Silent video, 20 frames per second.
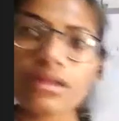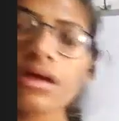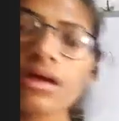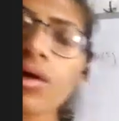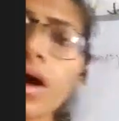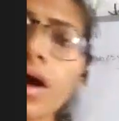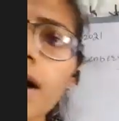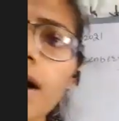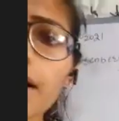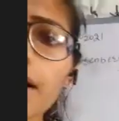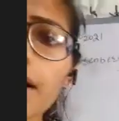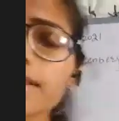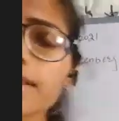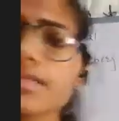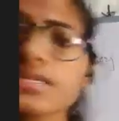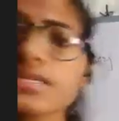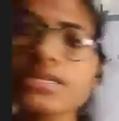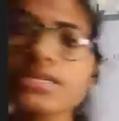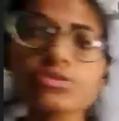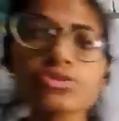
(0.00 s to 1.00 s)
I
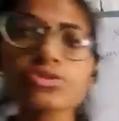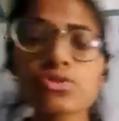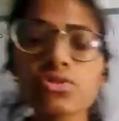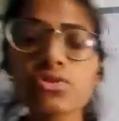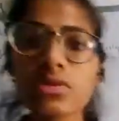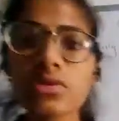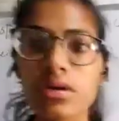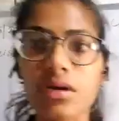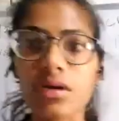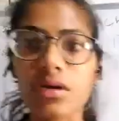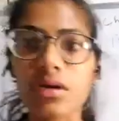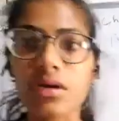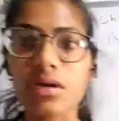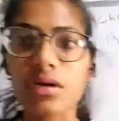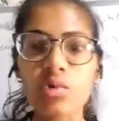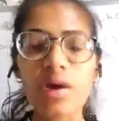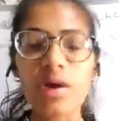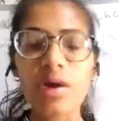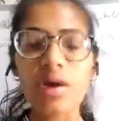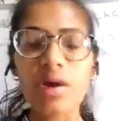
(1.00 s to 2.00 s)
think
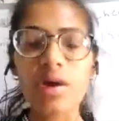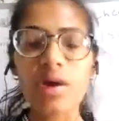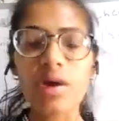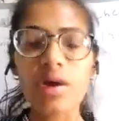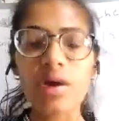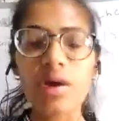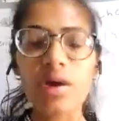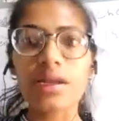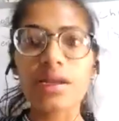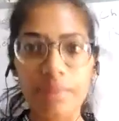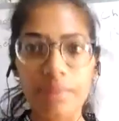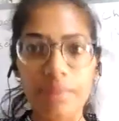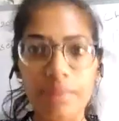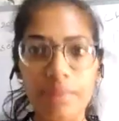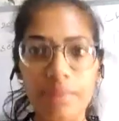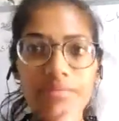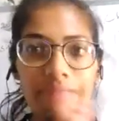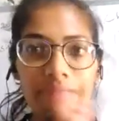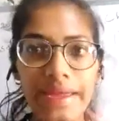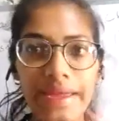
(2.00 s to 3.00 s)
you are aware about the
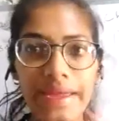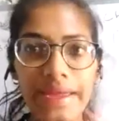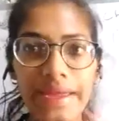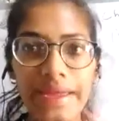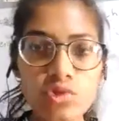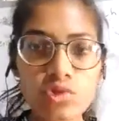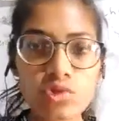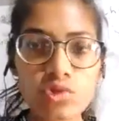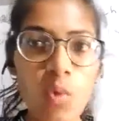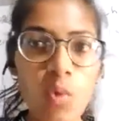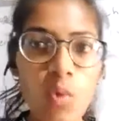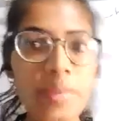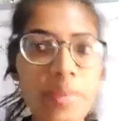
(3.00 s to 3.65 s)
microscopic